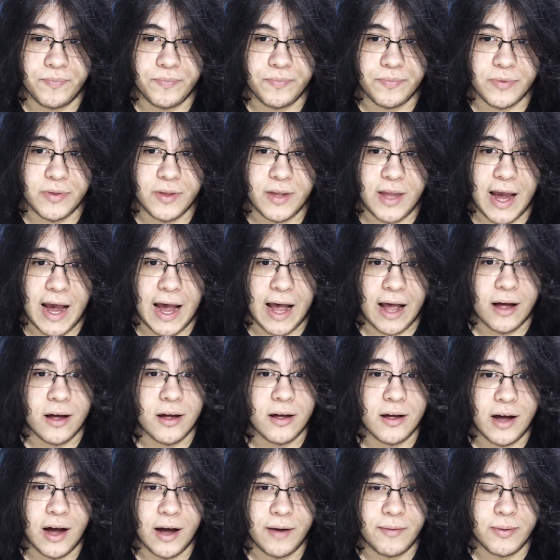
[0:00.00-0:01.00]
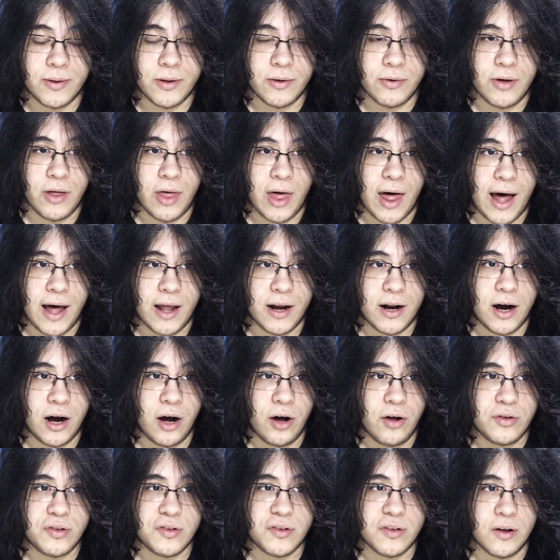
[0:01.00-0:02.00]
Yeah, I've been doing that.
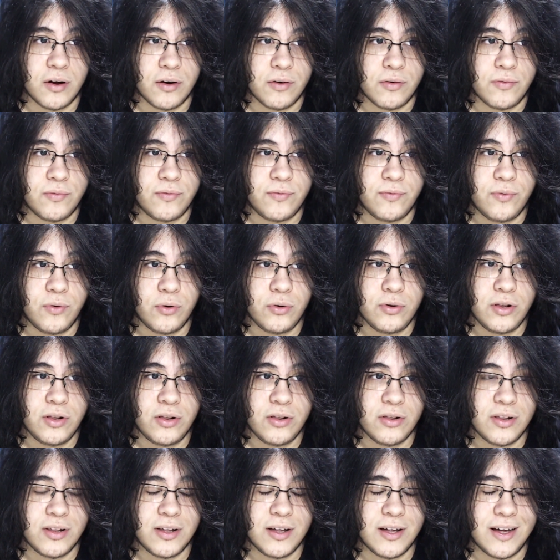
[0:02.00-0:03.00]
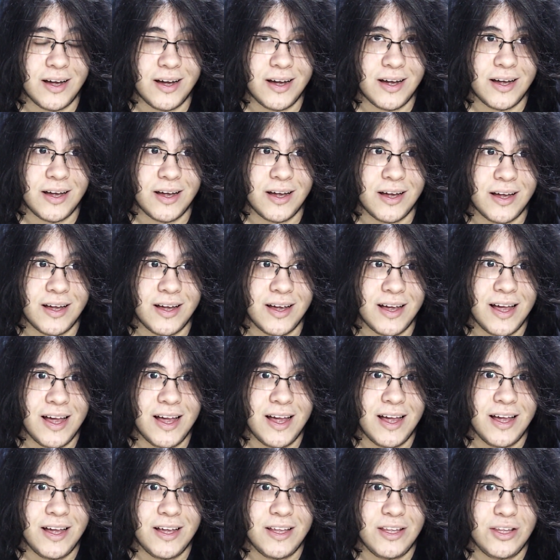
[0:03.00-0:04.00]
Also, full...
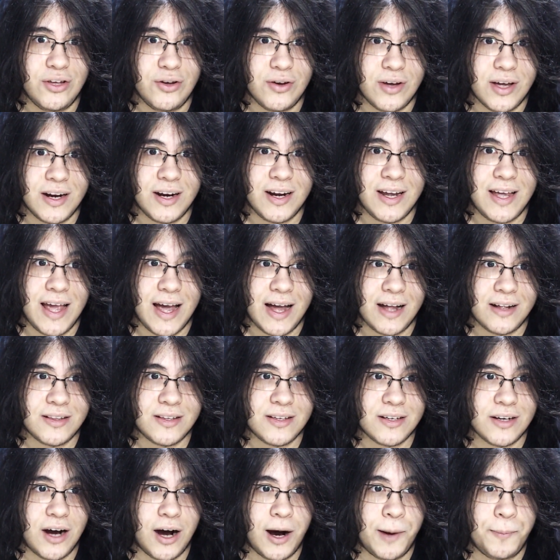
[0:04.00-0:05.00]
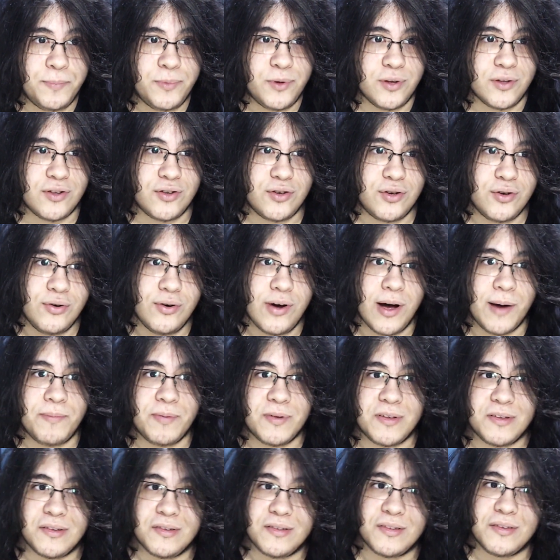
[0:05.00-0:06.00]
You can get up to 2
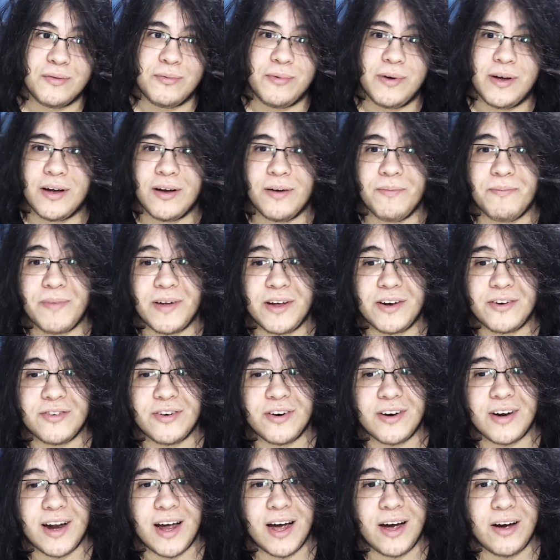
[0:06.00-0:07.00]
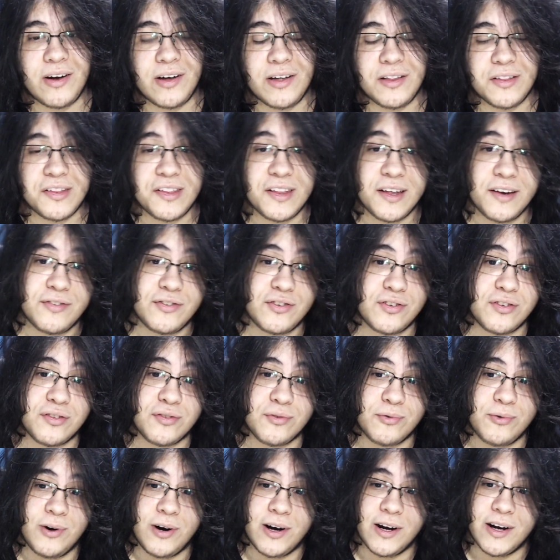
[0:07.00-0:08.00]
episodes a week on Patreon now, instead of just
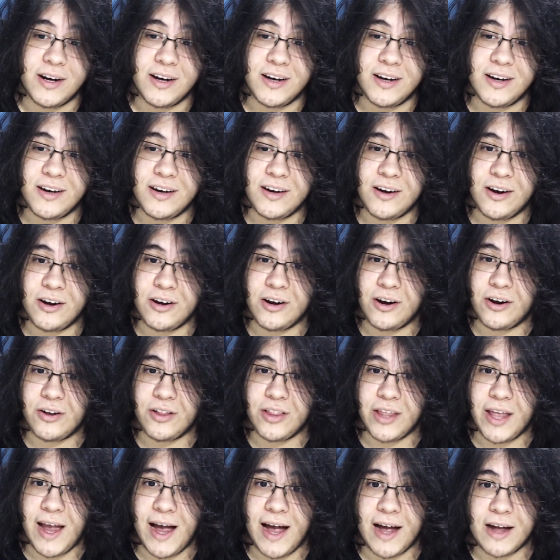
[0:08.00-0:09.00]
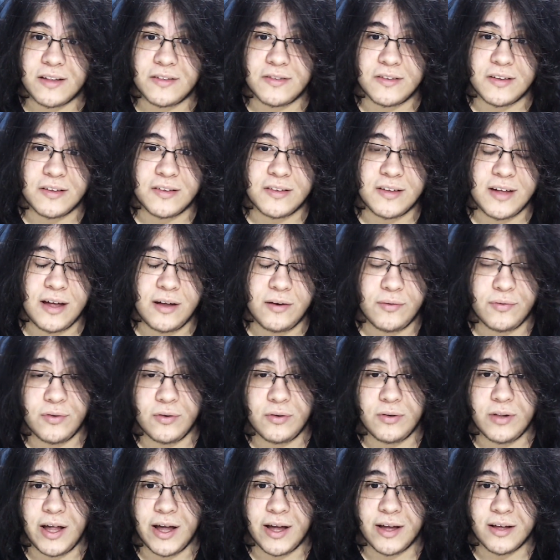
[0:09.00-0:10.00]
1, on early access and full
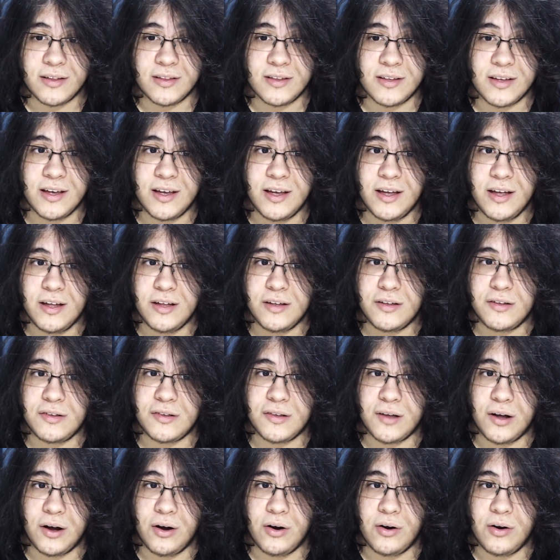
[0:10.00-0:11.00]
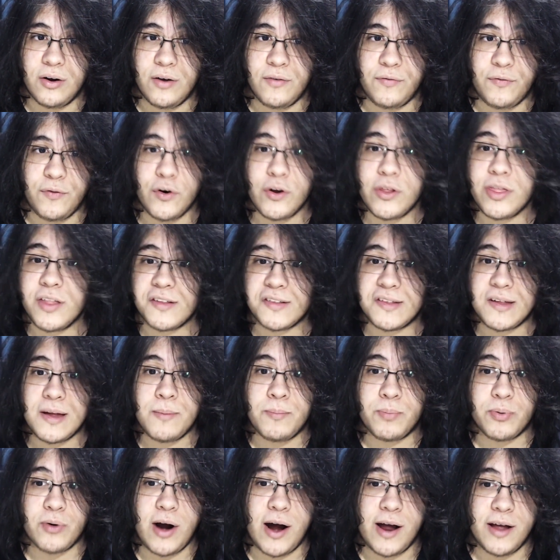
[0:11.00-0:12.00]
length. So, for the same
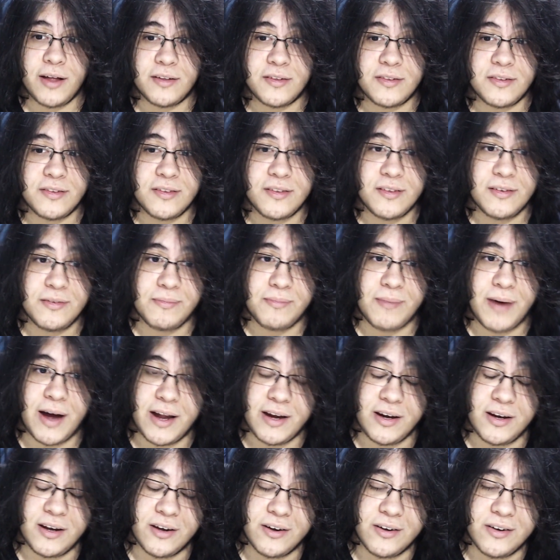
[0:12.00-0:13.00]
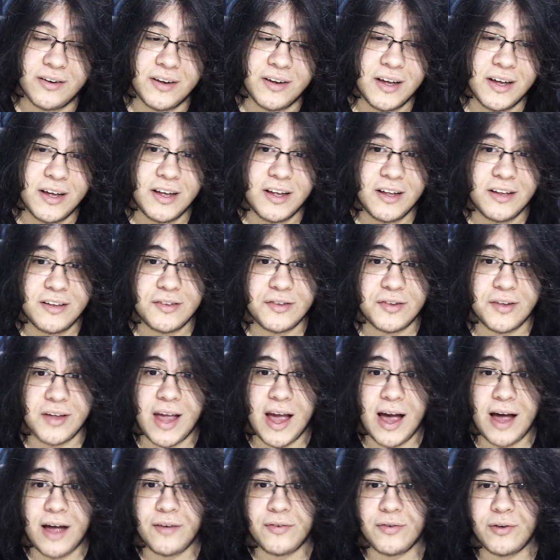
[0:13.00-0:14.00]
price, mind you. So
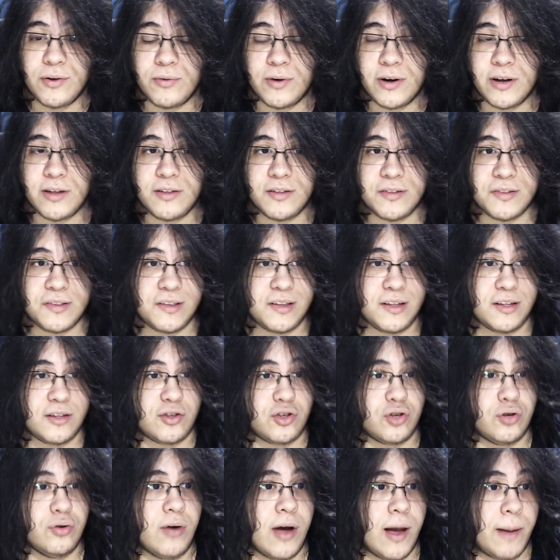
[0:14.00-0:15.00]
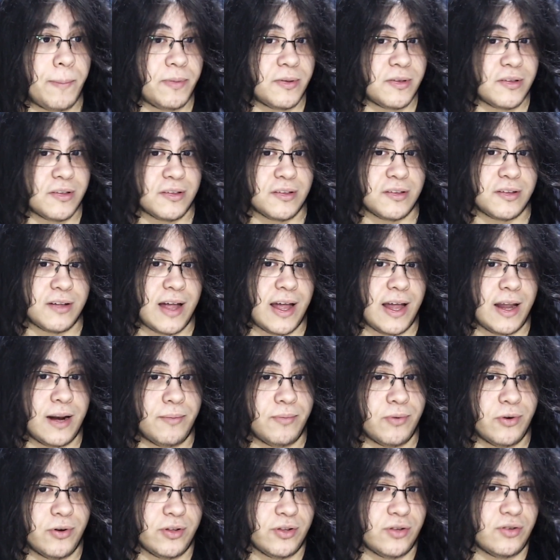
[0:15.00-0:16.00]
yeah, if you wanted to see 2 episodes of
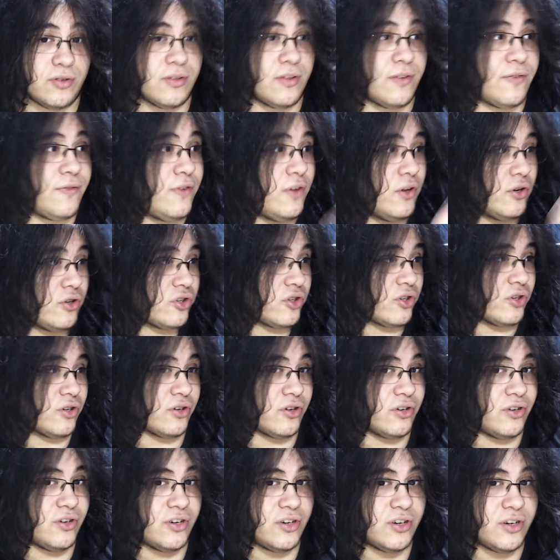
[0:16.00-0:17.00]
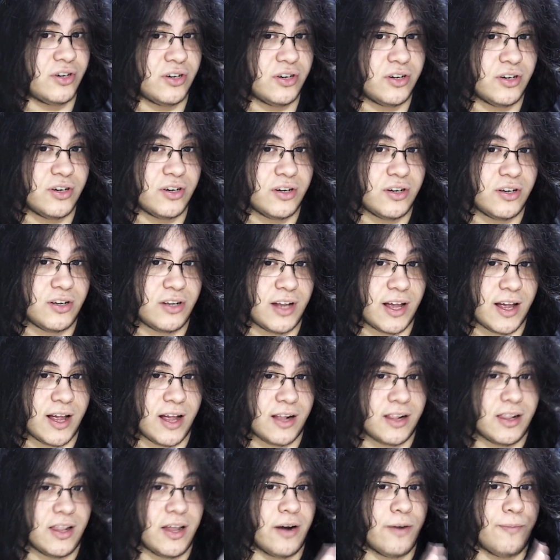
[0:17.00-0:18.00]
Hannibal into the future, like a
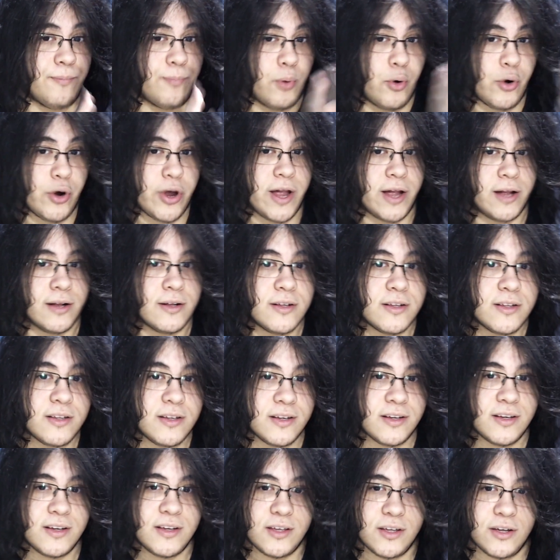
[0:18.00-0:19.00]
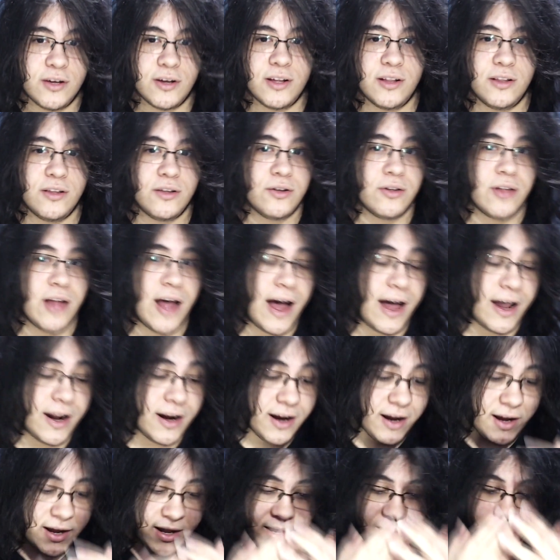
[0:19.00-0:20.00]
clairvoyant, you can do that.
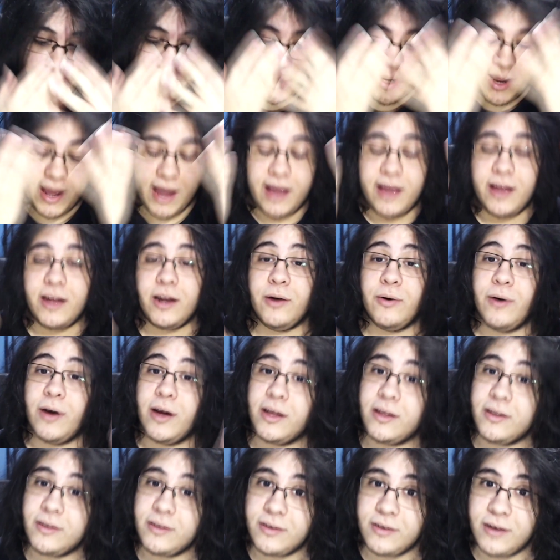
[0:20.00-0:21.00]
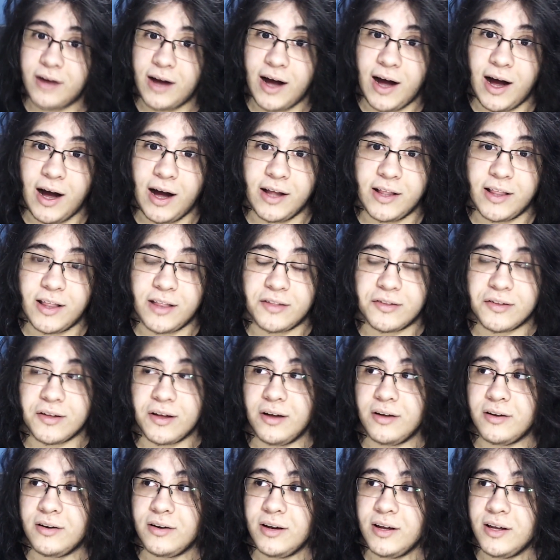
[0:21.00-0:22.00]
But yeah, anyway, that's good.
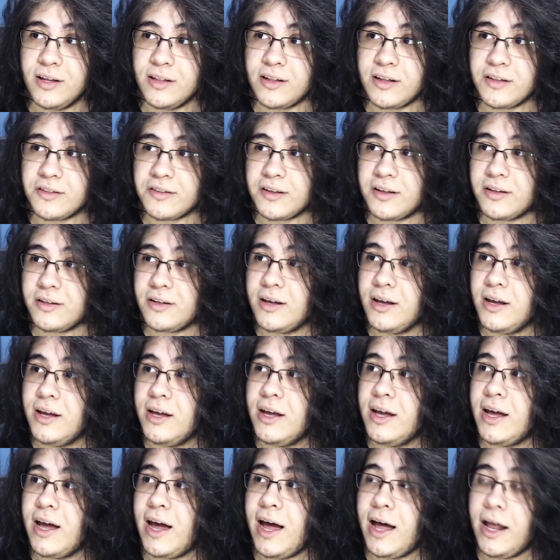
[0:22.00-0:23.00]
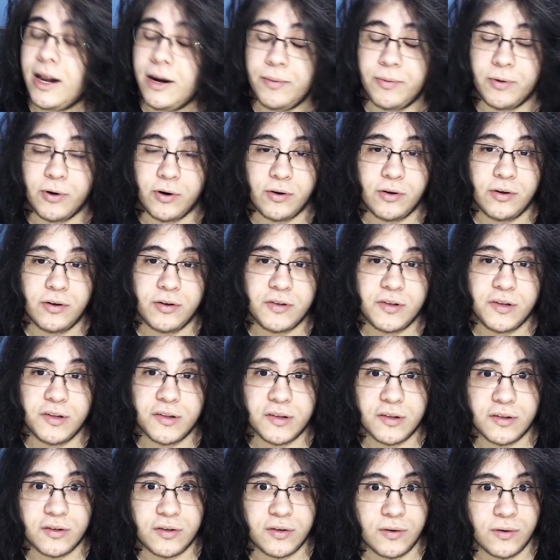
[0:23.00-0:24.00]
That's it. Hannibal, Season
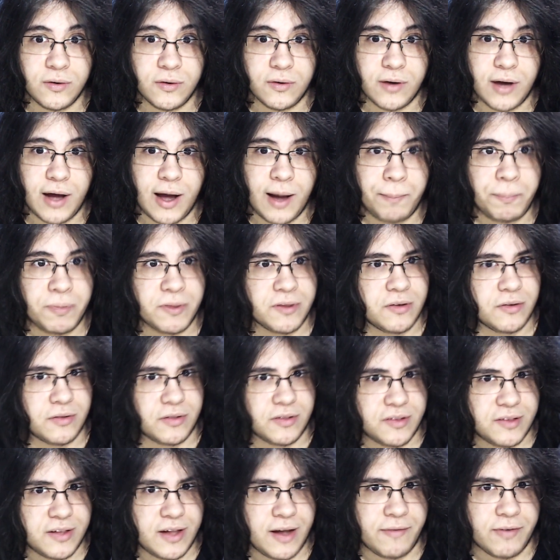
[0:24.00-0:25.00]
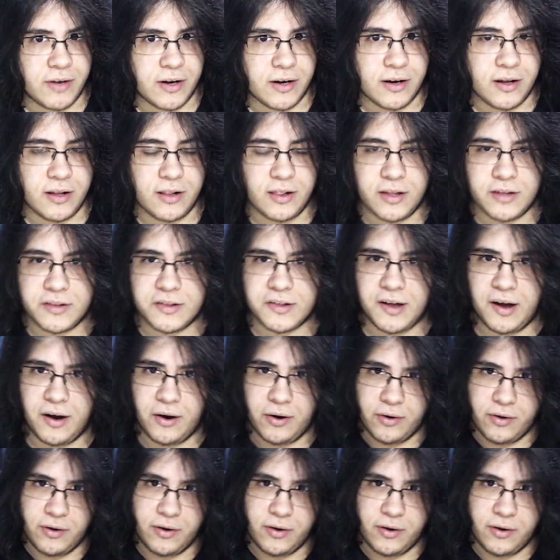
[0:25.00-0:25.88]
2, Episode 7. Let's go.